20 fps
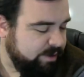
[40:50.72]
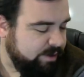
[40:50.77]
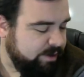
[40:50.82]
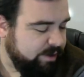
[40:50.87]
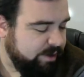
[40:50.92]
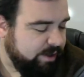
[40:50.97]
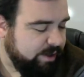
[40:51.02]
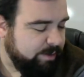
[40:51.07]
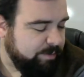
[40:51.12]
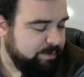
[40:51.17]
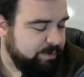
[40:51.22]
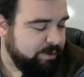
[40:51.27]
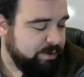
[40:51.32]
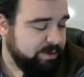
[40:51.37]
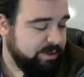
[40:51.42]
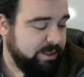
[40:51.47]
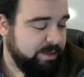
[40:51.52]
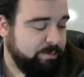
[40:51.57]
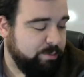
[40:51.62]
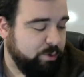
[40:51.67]

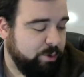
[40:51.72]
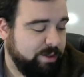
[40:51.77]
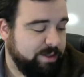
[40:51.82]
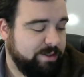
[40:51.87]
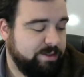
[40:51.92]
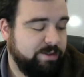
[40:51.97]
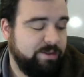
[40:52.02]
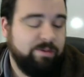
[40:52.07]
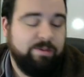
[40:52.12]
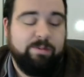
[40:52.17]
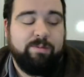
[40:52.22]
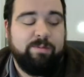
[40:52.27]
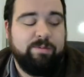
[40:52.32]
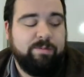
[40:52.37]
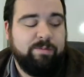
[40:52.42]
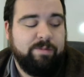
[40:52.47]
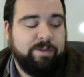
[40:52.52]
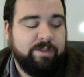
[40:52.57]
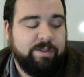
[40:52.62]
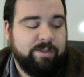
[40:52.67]
13.2,
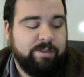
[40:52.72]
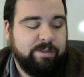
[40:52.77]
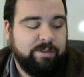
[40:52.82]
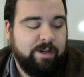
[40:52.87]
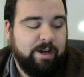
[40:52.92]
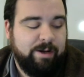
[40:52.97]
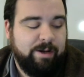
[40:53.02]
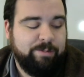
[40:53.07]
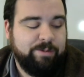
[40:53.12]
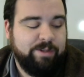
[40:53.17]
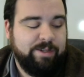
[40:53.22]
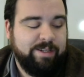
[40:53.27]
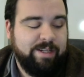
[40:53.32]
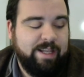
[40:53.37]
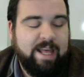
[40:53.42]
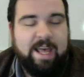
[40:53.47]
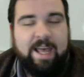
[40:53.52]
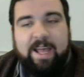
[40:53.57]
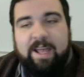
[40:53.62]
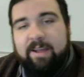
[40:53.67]
which is option
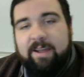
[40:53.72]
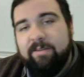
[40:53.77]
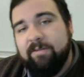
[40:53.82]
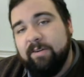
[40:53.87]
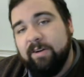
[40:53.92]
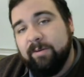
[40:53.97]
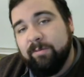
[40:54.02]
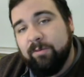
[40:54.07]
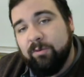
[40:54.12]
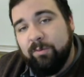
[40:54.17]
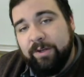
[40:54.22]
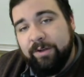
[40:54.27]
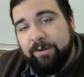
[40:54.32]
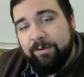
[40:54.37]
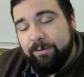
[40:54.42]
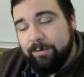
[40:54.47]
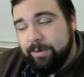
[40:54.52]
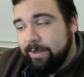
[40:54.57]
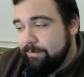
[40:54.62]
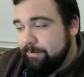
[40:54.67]
A for number
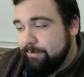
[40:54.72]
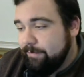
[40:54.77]
103.